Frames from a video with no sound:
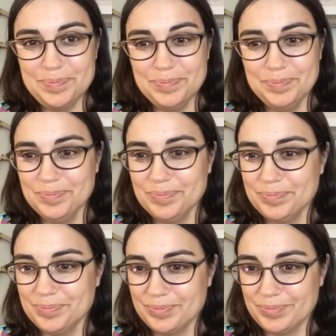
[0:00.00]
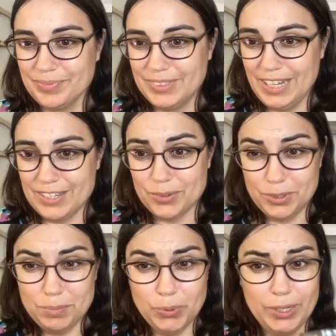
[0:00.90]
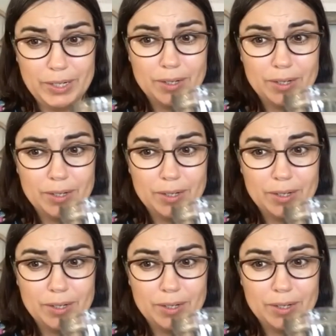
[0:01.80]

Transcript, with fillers: Very interesting. Yeah. So. Um,